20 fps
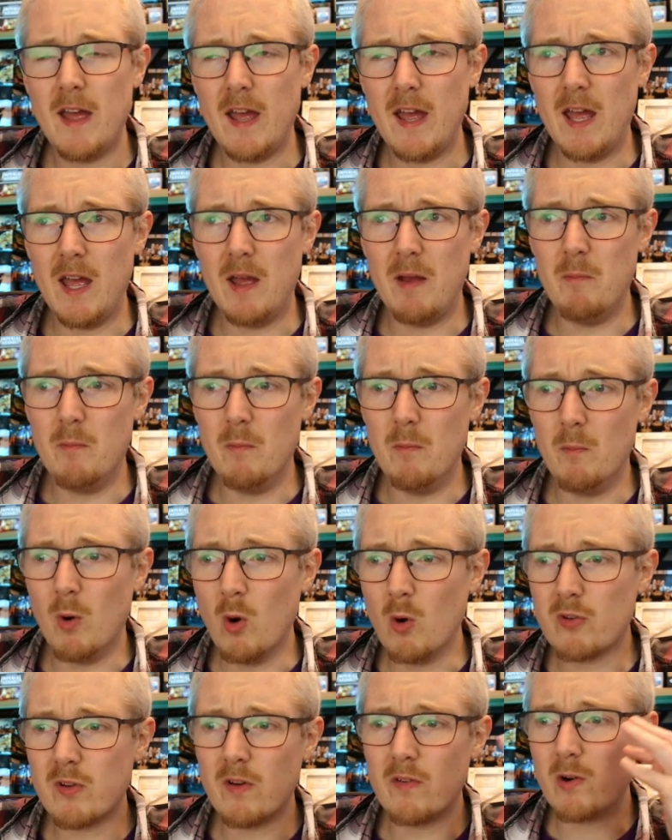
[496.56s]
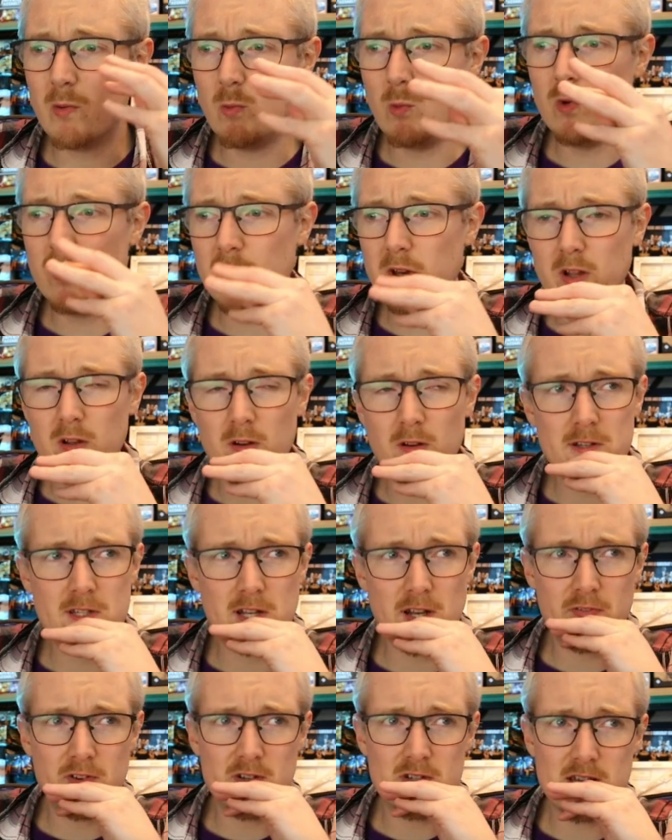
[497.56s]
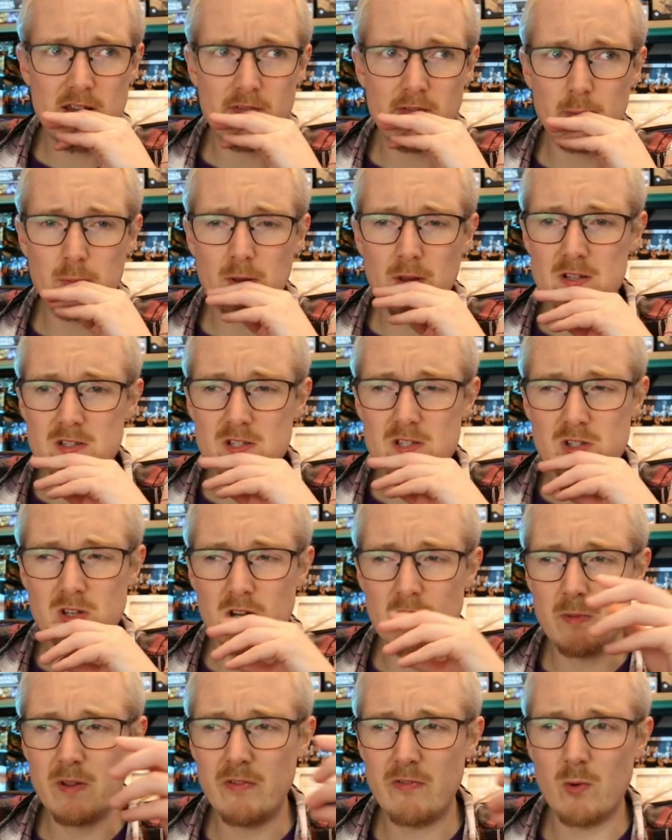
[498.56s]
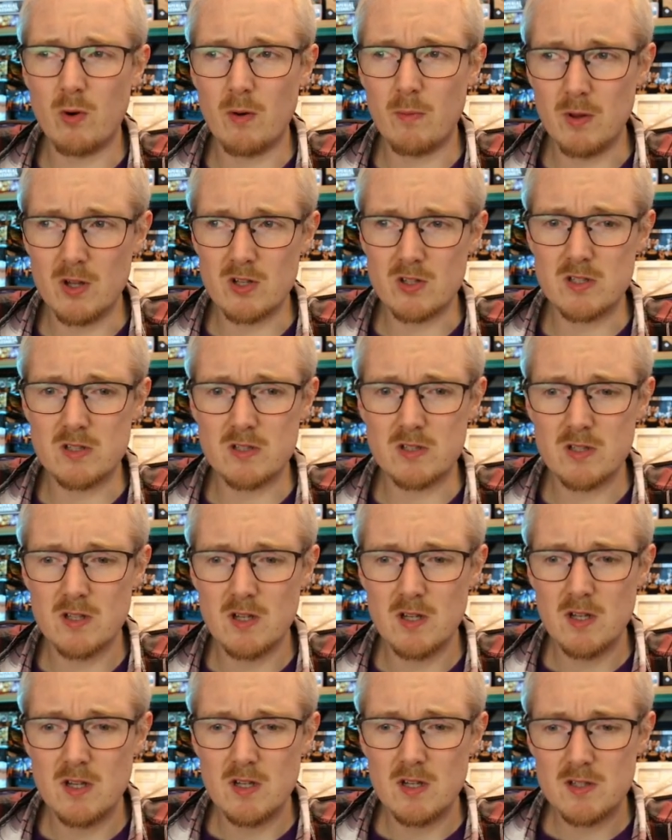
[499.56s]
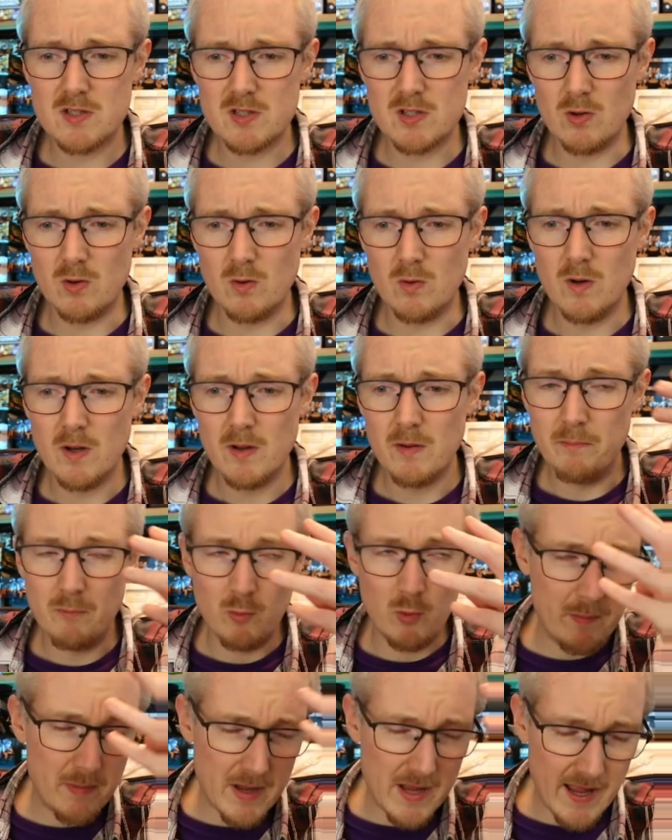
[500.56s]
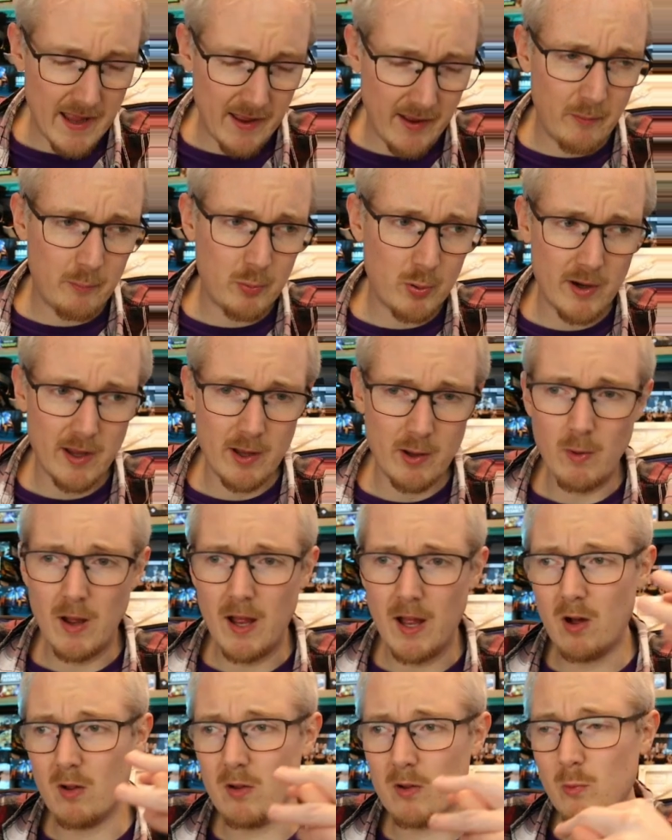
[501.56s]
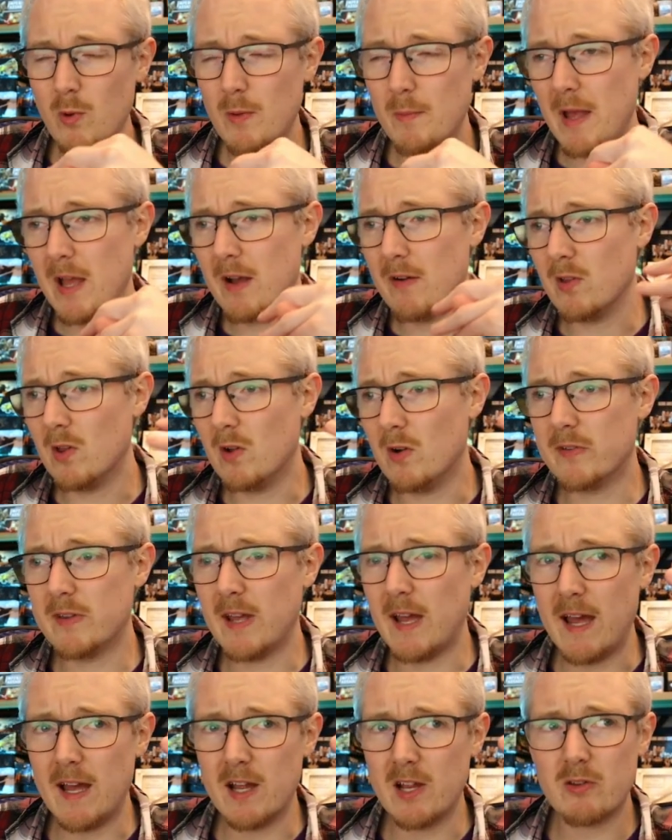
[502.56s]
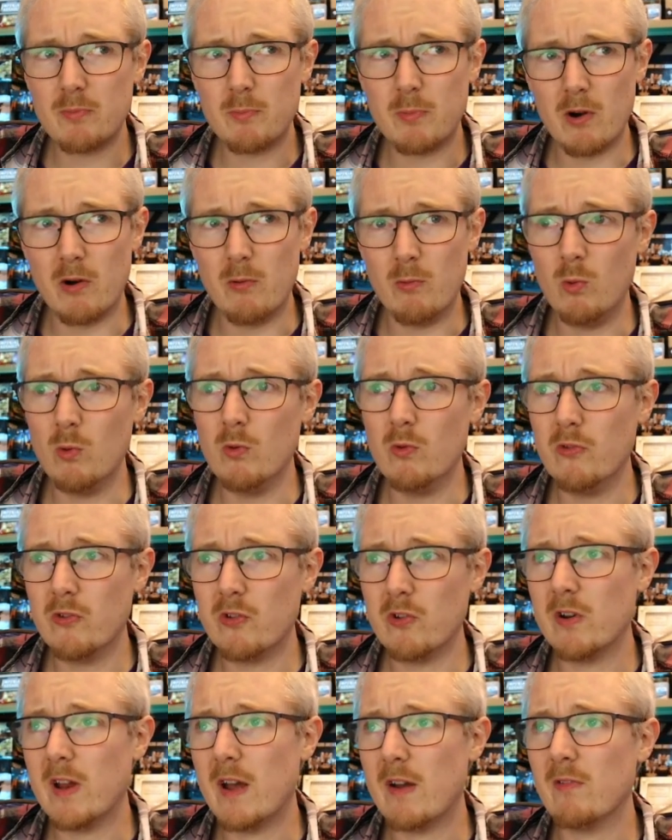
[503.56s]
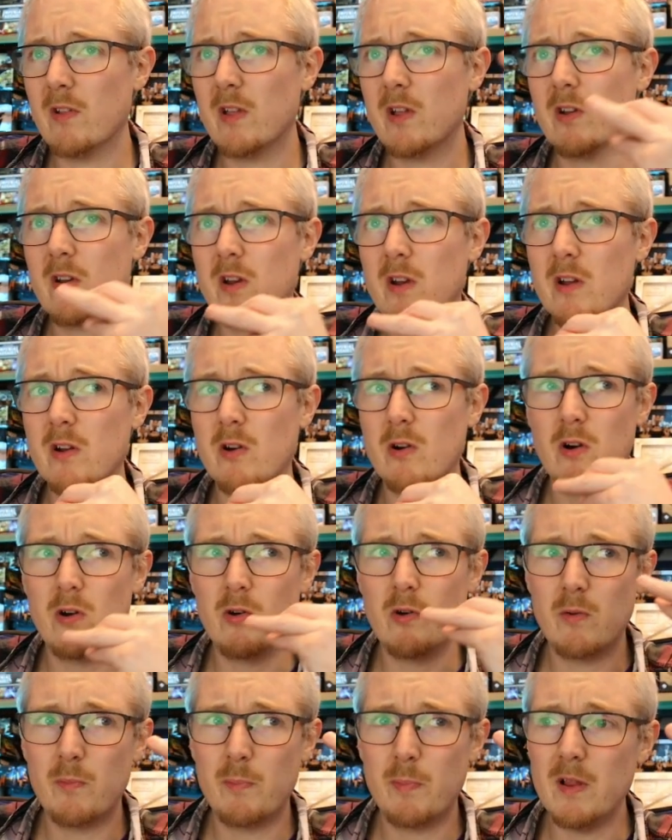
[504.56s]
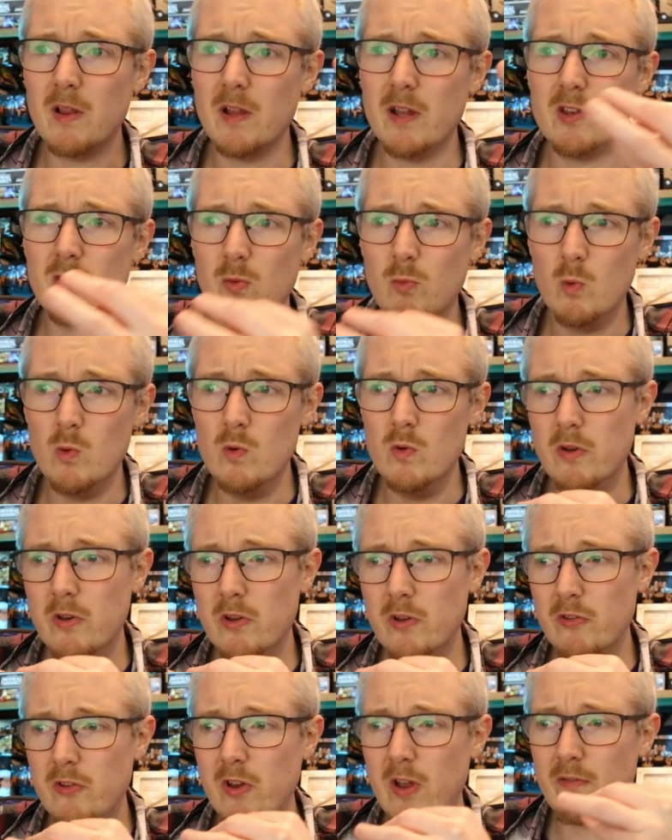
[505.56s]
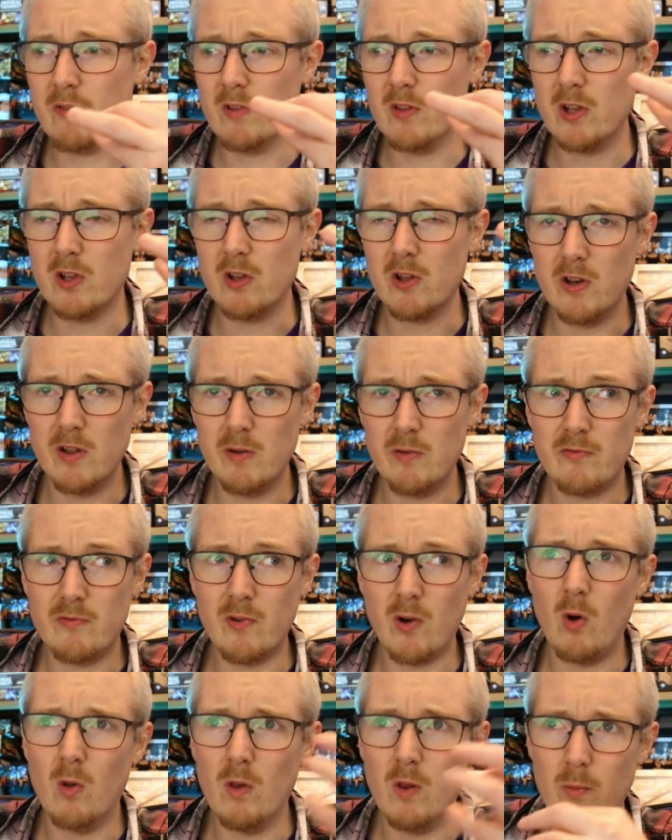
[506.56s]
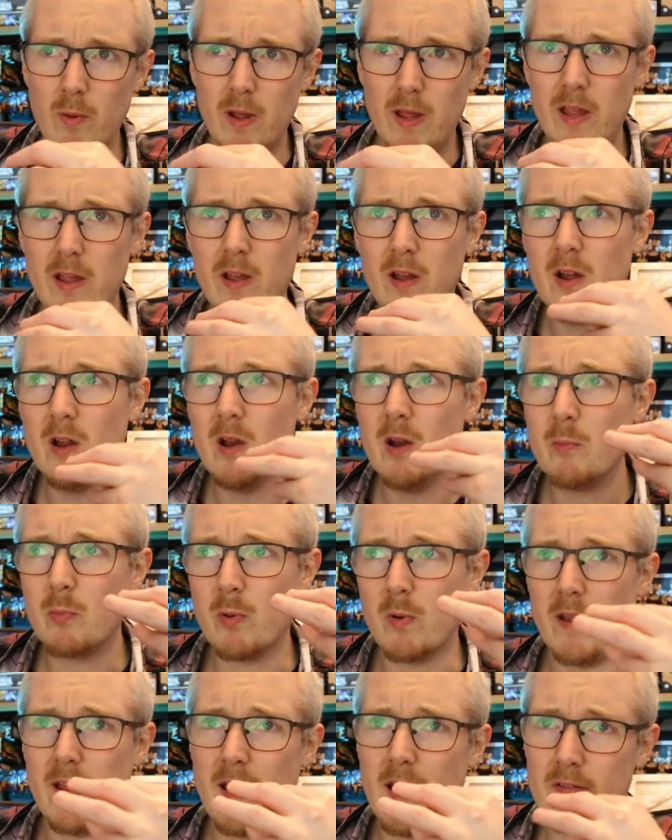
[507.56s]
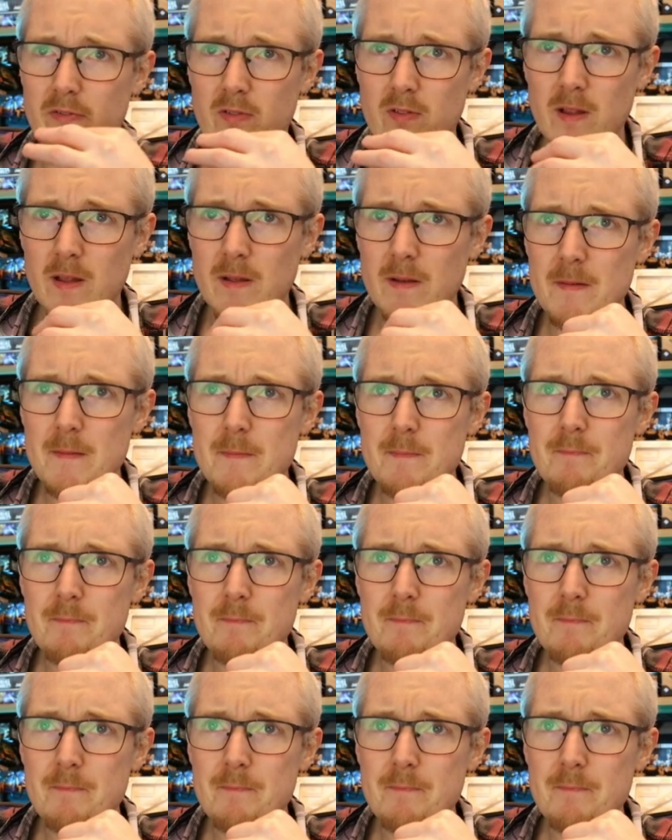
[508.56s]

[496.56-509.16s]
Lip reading: most of our wounding on toughness 7+ is going to be 4+. So we may hit pretty well and we may have a lot of attacks, but our wounds are definitely going to, or our ability to wound is definitely going to fall away pretty heavily.